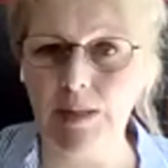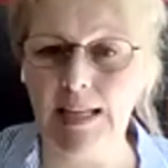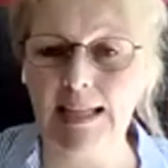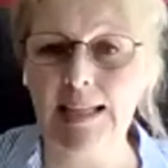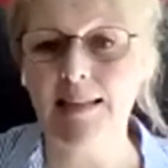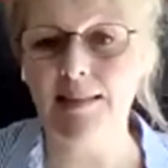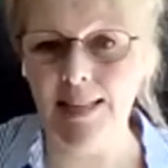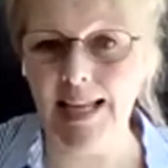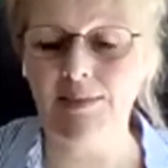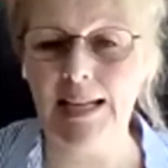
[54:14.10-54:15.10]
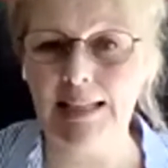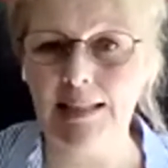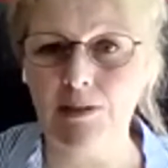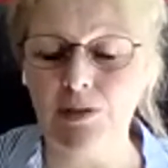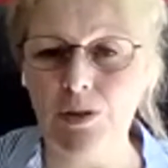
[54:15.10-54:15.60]
Okay, they have a
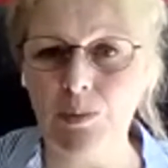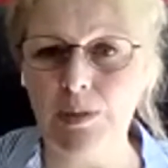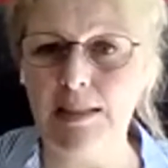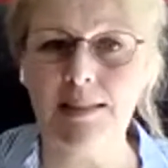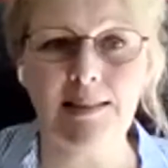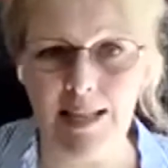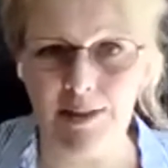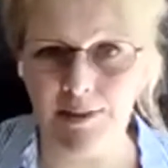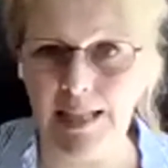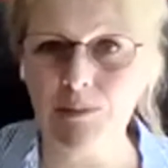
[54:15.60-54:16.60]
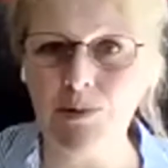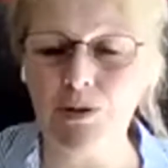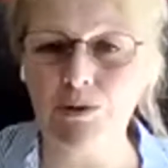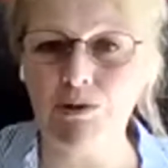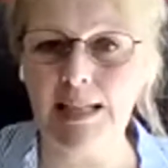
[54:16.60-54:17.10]
handle on your work. They've helped
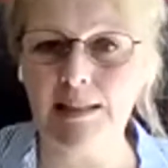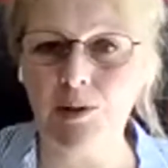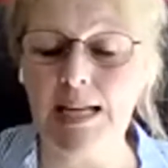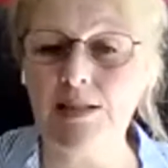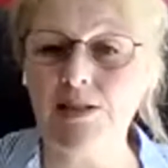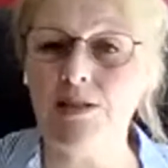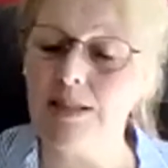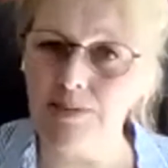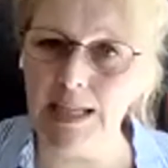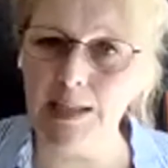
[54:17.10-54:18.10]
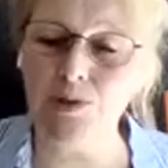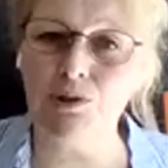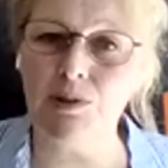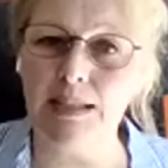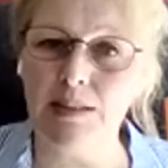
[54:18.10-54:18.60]
you create the questions. They've helped
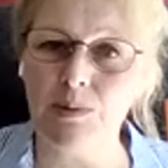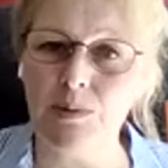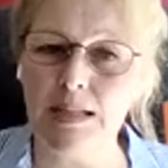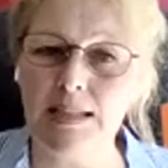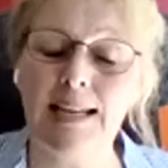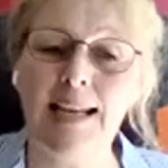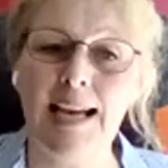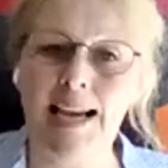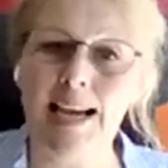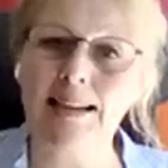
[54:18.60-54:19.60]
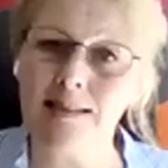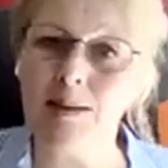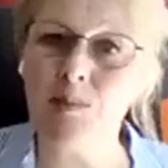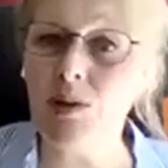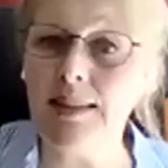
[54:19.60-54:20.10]
you create the work. Ask
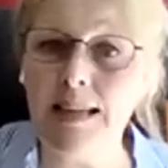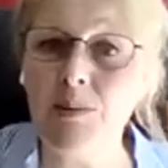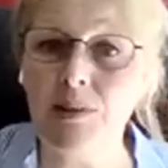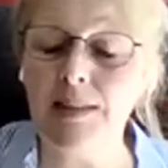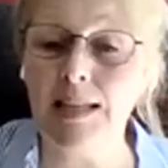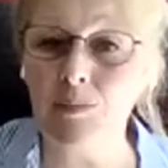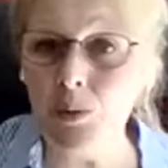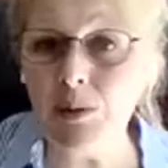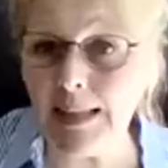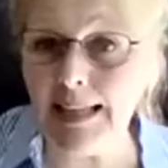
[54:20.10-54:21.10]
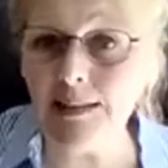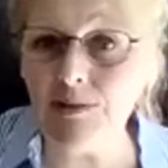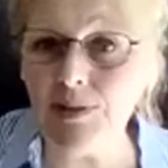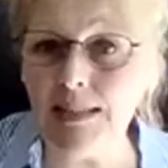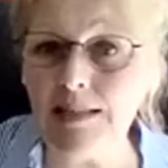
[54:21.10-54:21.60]
them what they would think. What would they
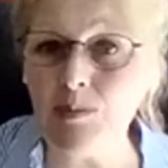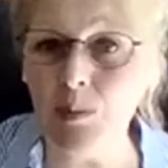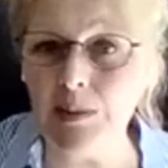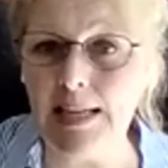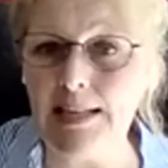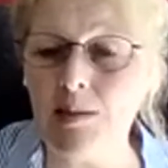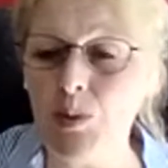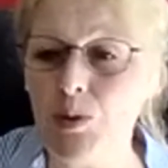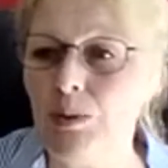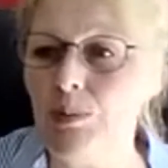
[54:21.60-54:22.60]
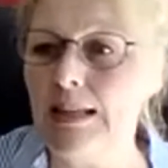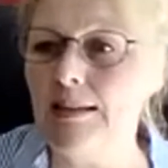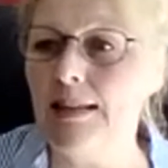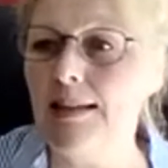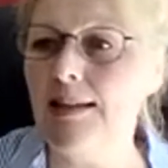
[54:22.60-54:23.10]
advise? What would they support you
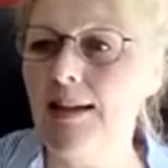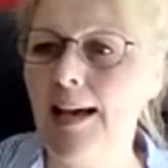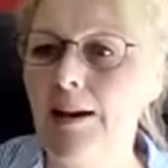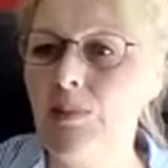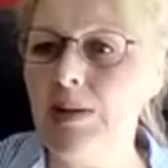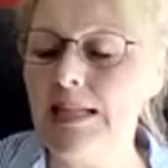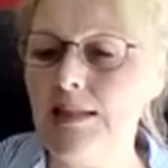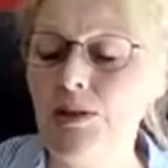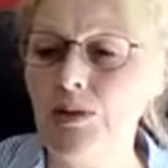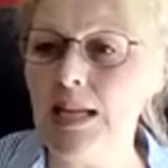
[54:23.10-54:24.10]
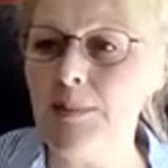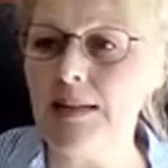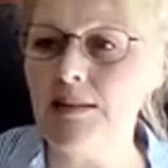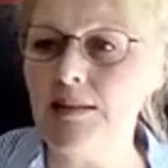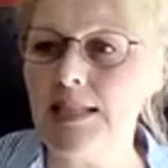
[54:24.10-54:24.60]
with? What did you say
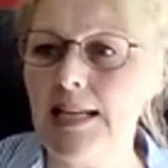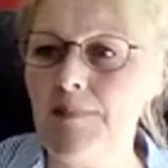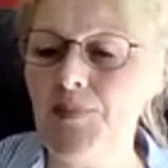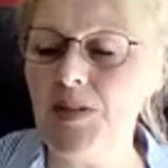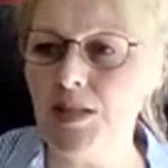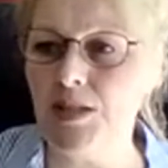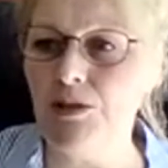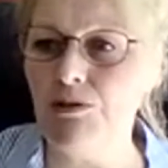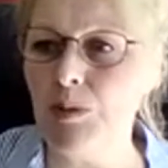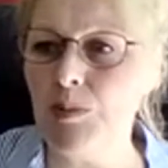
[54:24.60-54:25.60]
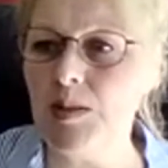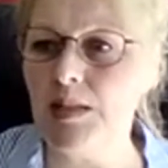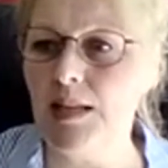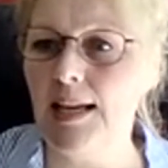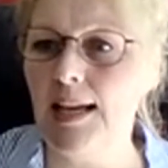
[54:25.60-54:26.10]
about study
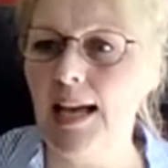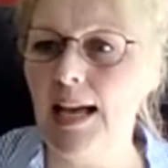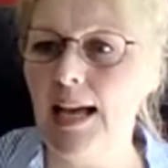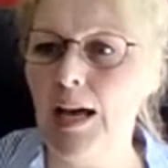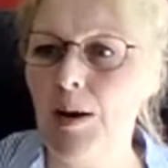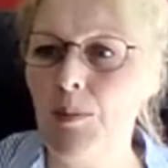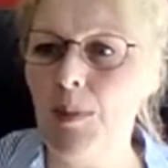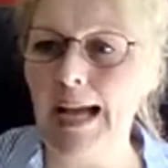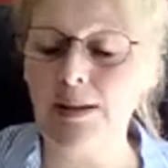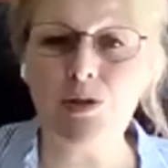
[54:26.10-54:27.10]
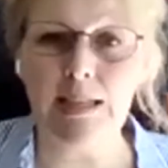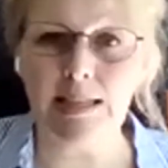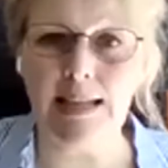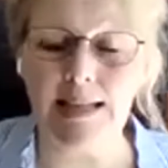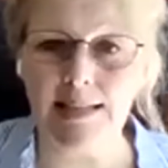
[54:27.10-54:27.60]
groups? How do you
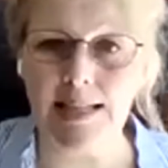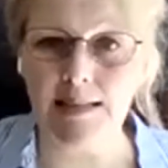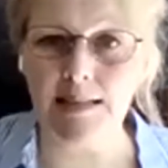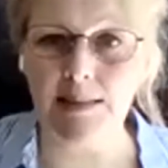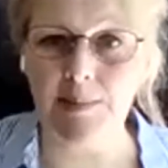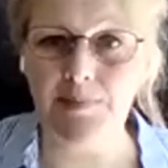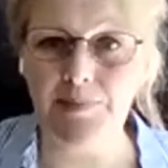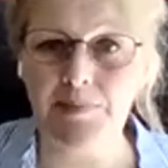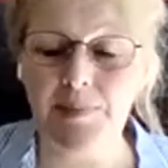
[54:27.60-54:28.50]
get access to them?